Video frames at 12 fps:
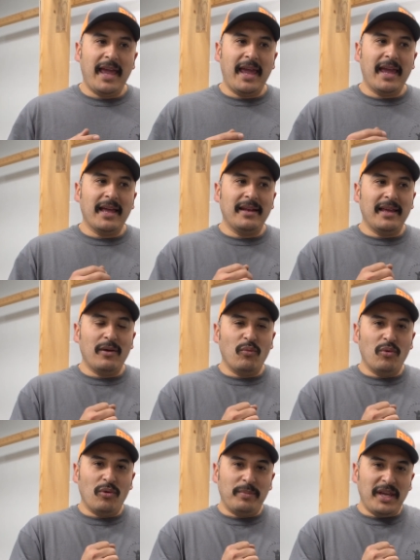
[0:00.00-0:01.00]
and
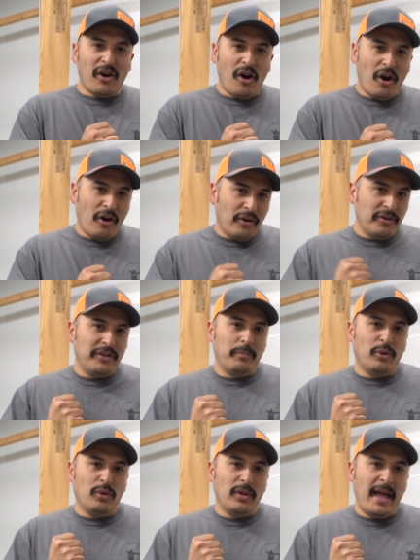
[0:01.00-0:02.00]
it will be hard to
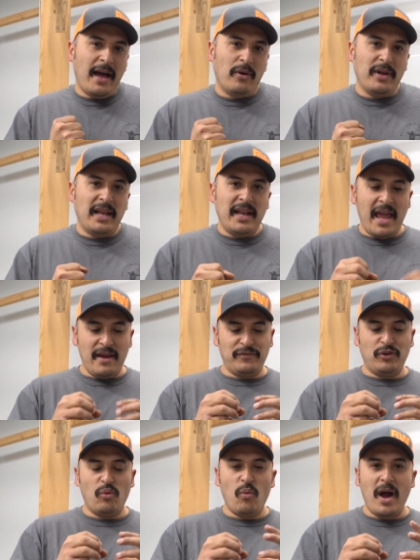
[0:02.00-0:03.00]
pull out and
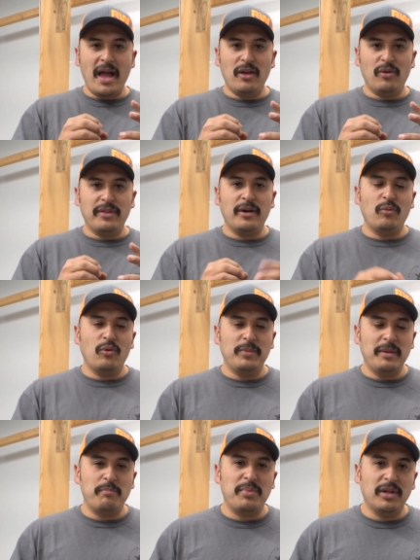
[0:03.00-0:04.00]
after a while there will
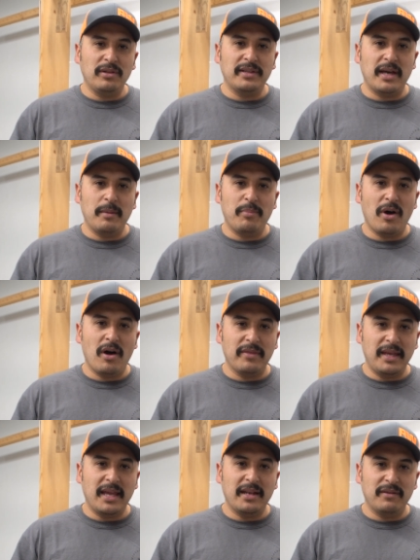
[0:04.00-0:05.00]
be buildup
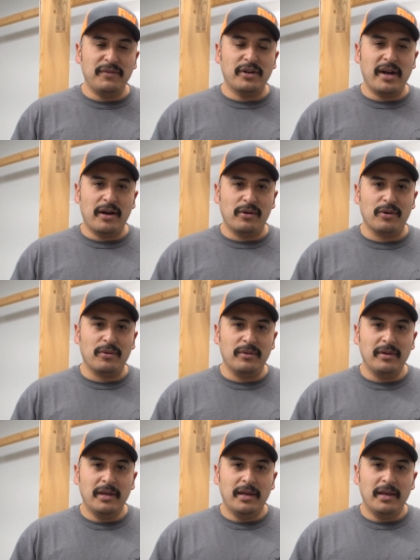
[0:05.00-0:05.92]
on the end of your arrow.